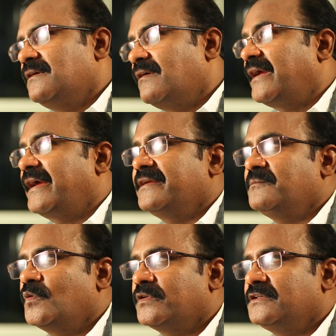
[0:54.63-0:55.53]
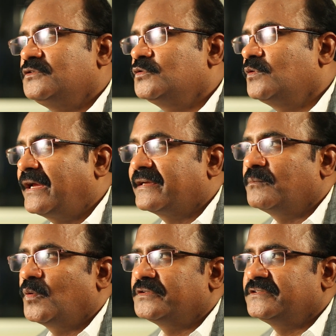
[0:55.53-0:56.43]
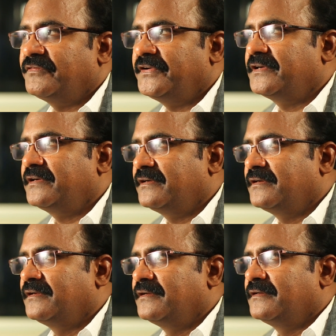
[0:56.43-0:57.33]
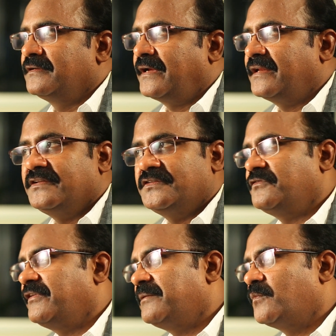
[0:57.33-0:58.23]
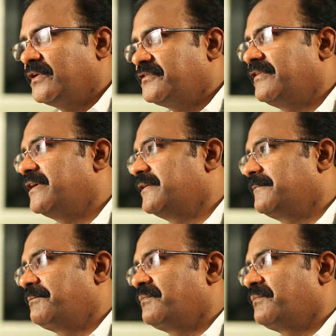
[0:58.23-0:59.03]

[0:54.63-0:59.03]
are hiring more than 2 lakh employees every year and this is very modest figure.